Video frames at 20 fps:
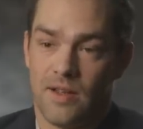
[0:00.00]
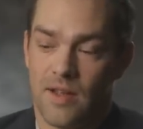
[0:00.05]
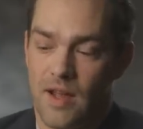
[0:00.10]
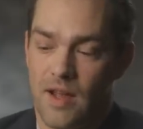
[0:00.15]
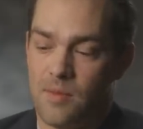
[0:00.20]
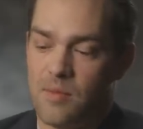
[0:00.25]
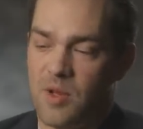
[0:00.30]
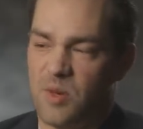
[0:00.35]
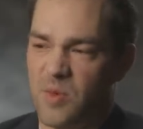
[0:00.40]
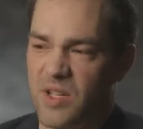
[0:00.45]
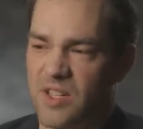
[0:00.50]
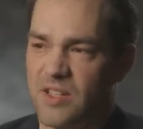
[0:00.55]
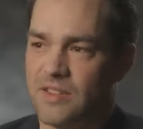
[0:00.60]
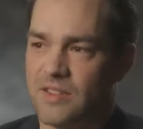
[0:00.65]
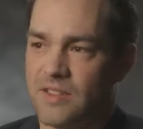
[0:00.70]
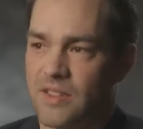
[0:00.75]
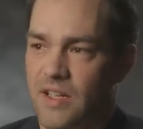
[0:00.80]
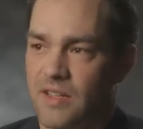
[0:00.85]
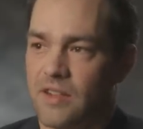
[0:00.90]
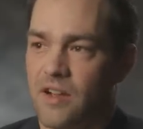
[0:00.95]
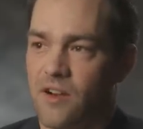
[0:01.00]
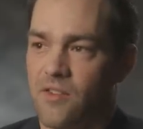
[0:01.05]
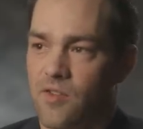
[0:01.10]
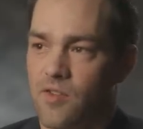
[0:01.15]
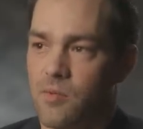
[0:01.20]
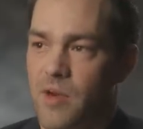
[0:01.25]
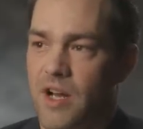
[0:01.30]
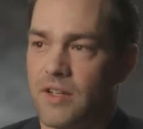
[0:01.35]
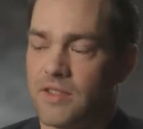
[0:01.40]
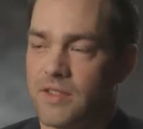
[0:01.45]
And I mean, we could sit there
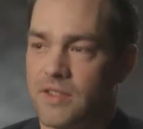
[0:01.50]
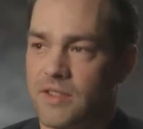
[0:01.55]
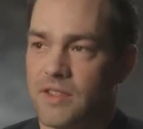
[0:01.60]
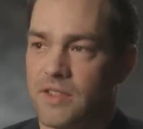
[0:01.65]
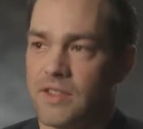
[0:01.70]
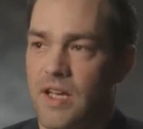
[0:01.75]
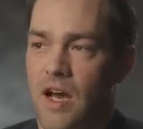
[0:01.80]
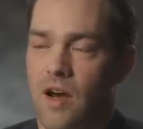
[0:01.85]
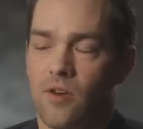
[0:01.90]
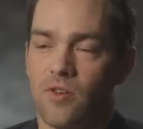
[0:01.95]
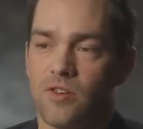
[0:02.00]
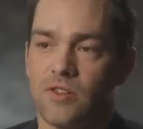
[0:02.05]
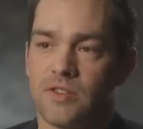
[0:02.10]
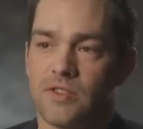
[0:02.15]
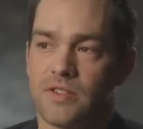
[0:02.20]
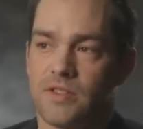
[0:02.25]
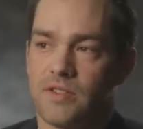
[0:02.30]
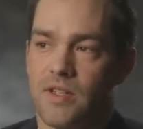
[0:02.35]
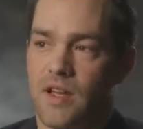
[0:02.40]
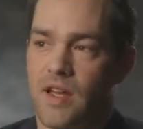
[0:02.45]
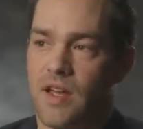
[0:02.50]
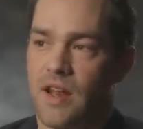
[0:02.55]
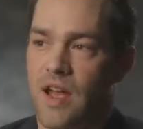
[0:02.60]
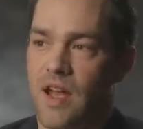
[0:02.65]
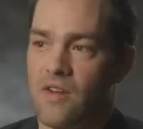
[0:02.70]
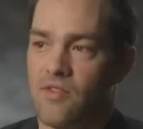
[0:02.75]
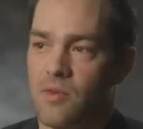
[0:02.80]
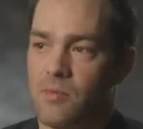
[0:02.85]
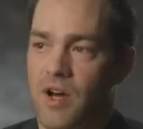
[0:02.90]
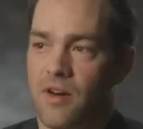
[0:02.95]
for about 6 hours and
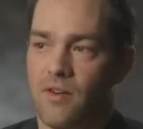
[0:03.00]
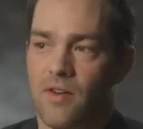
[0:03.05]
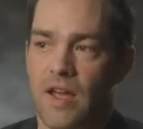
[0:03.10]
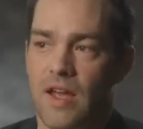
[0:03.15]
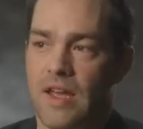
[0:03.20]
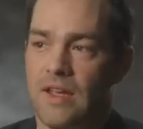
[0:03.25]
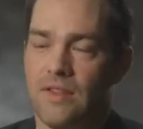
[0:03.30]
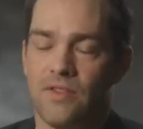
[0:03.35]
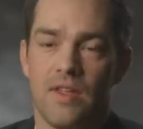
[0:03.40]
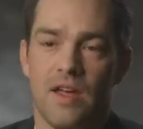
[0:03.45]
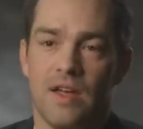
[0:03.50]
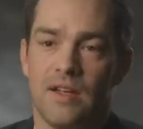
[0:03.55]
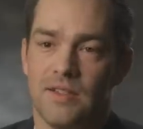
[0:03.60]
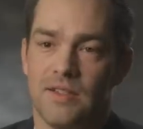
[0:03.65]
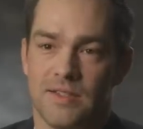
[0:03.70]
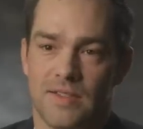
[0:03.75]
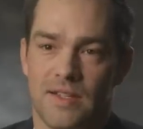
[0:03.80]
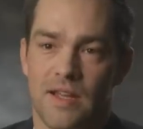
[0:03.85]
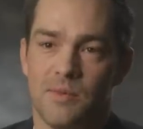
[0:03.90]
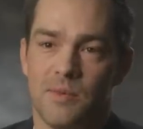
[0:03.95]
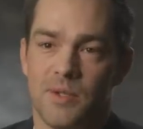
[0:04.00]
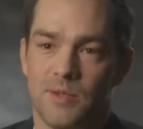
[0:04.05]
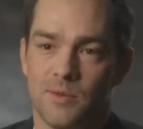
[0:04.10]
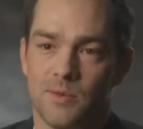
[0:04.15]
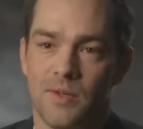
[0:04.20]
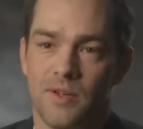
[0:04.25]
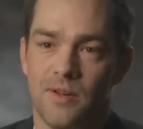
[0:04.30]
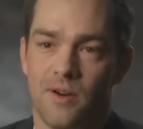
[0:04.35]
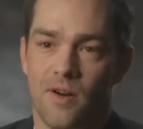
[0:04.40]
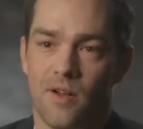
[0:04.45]
have about 8 things said
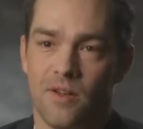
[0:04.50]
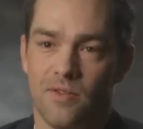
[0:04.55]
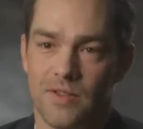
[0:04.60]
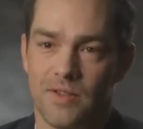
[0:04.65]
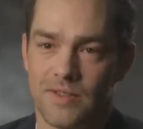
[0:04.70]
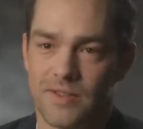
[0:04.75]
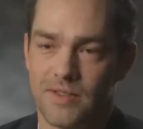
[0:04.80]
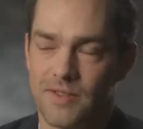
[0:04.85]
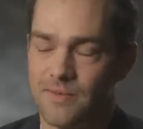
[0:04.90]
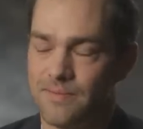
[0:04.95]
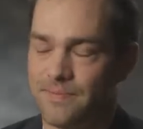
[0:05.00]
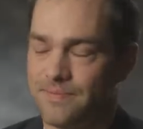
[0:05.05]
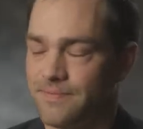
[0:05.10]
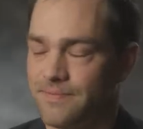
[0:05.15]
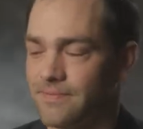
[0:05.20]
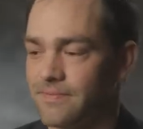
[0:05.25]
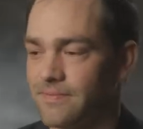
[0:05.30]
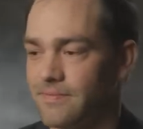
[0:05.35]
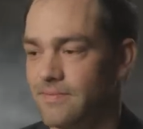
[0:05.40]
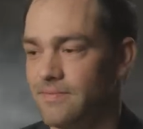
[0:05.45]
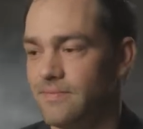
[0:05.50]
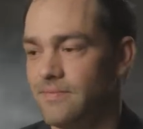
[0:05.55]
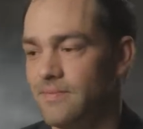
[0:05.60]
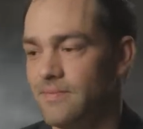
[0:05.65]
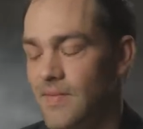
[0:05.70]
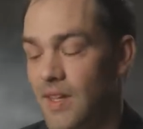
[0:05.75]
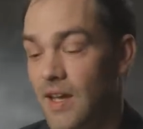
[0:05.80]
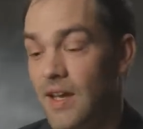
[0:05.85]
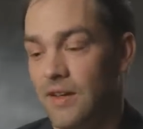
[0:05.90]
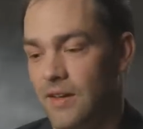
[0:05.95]
between all of us.
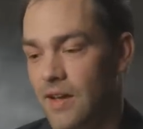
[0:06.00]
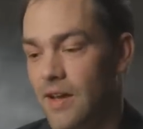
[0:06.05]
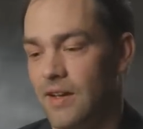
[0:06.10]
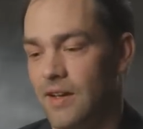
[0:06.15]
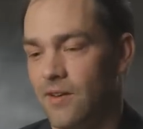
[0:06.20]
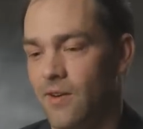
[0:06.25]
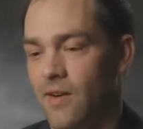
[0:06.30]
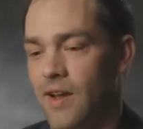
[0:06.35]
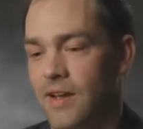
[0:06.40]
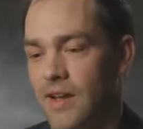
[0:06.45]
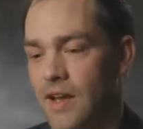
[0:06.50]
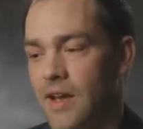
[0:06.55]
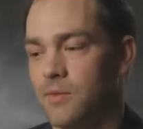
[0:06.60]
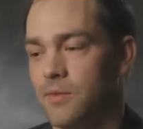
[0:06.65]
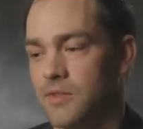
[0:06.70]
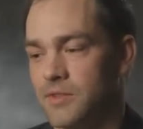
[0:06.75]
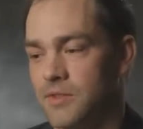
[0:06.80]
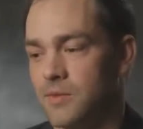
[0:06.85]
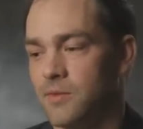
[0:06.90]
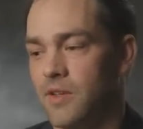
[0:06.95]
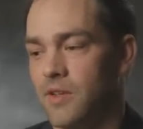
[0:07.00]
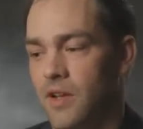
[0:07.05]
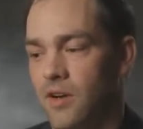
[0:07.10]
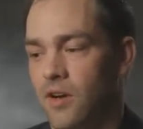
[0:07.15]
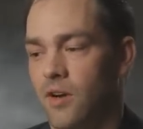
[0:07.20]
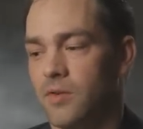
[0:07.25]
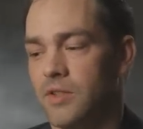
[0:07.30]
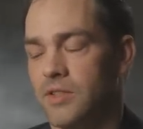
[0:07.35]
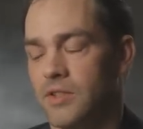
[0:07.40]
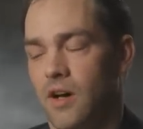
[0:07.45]
And Granddad was the one that
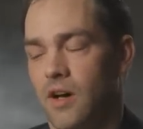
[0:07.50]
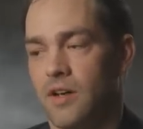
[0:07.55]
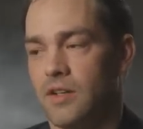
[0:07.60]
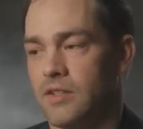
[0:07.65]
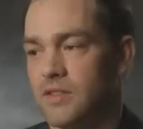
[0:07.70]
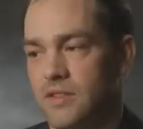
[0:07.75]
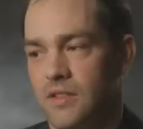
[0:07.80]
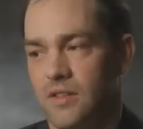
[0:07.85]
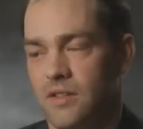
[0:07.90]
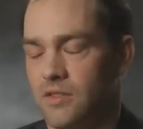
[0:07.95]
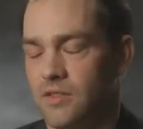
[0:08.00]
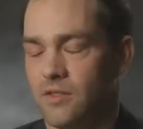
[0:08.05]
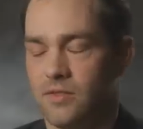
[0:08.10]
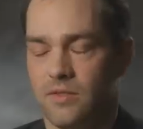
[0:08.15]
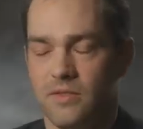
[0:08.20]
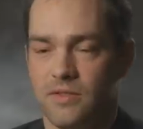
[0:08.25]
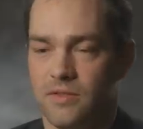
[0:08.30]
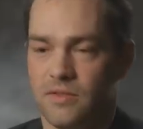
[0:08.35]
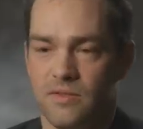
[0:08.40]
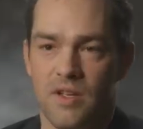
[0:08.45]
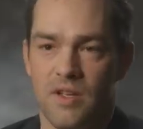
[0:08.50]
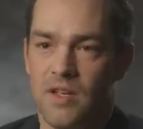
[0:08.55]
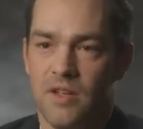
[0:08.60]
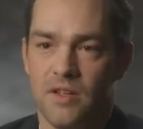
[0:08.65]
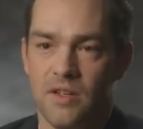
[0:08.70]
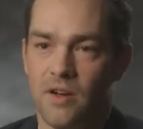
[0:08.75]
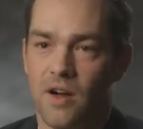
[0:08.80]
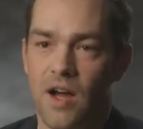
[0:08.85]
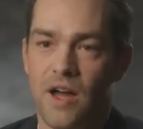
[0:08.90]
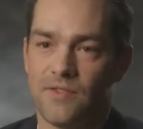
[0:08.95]
always taught us, you know,
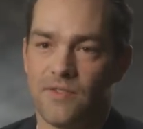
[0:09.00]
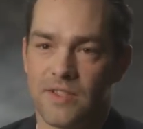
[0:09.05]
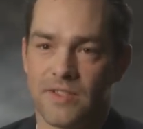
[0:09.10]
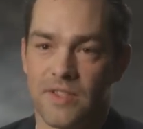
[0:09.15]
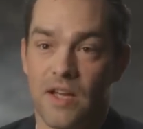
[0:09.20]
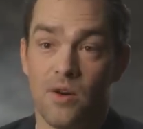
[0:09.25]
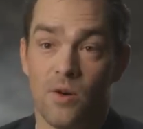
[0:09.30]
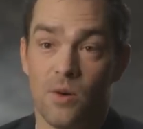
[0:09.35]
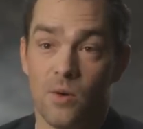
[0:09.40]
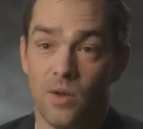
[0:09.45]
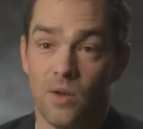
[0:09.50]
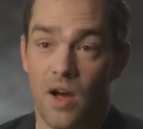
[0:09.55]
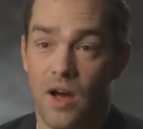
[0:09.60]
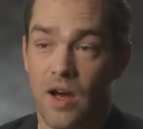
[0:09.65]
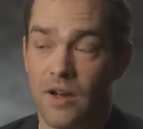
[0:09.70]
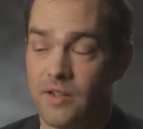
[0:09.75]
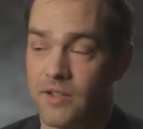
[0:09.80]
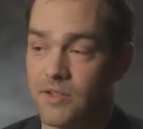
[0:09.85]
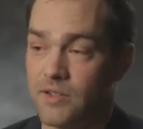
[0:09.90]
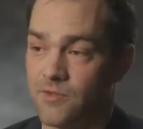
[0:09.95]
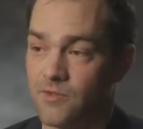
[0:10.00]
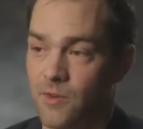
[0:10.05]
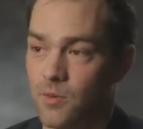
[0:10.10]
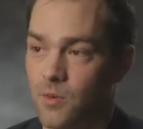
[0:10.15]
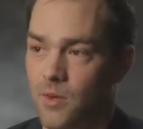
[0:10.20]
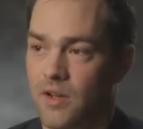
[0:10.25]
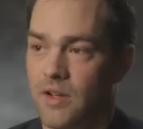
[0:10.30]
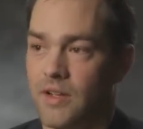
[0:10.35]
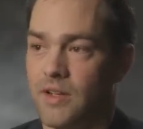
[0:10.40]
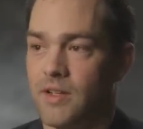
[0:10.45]
you don't have to say a whole lot, because for
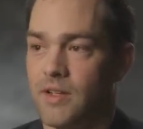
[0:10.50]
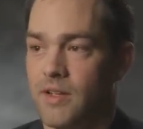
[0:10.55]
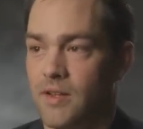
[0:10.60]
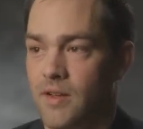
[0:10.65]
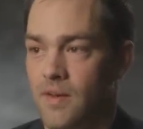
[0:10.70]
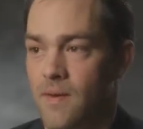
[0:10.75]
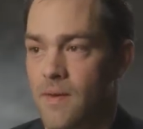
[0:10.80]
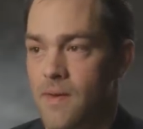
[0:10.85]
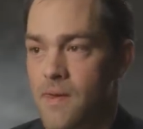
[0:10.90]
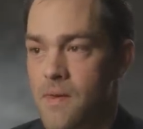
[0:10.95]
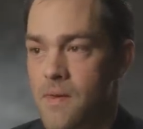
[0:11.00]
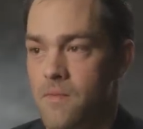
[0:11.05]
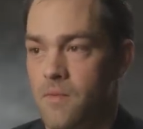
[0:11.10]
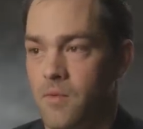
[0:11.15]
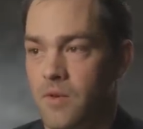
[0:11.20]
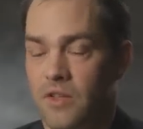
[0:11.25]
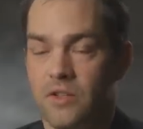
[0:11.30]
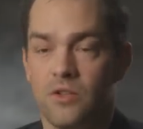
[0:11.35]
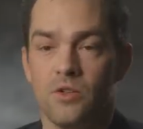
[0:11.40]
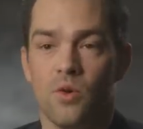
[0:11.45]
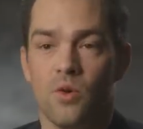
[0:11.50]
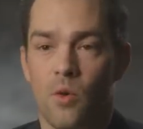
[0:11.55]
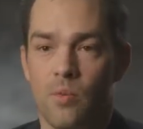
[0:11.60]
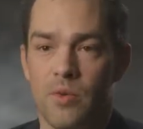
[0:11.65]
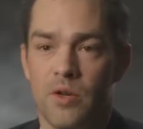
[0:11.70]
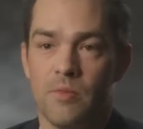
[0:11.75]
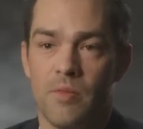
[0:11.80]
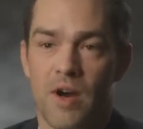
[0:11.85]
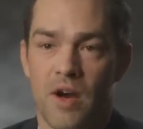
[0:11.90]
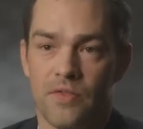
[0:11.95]
one, when you do
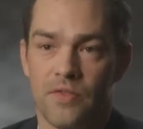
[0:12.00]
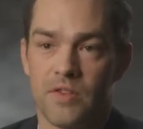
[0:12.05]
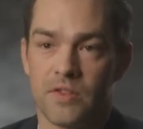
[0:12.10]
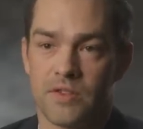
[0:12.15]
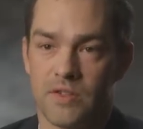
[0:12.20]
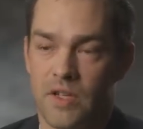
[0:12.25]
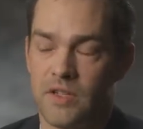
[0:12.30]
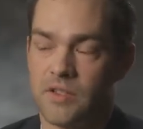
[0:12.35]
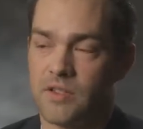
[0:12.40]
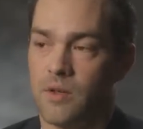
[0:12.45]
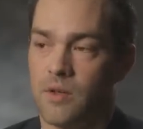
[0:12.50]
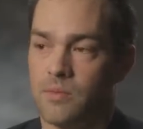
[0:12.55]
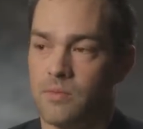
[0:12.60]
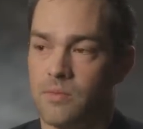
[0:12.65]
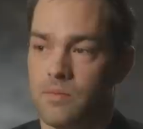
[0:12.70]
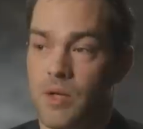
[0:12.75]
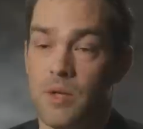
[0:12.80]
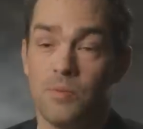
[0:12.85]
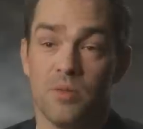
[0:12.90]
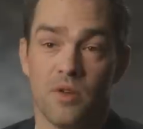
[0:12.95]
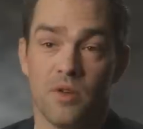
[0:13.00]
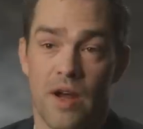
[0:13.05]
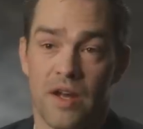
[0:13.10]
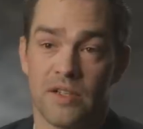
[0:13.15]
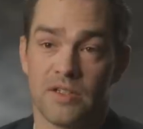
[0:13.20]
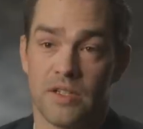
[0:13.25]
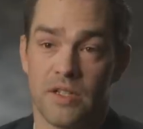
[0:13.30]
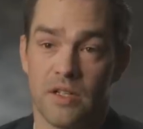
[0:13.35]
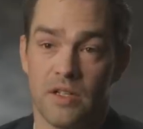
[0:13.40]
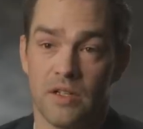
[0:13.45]
open your mouth and say something, people are
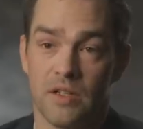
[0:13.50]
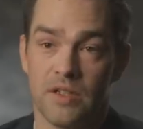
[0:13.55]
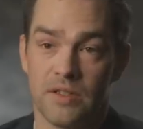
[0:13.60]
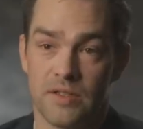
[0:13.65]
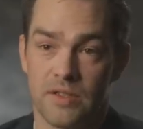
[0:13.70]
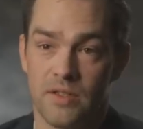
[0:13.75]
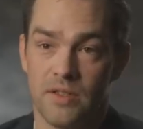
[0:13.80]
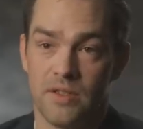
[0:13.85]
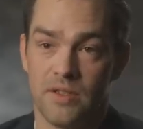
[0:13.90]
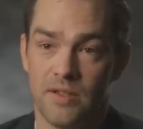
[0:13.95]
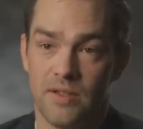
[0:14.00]
actually going to listen.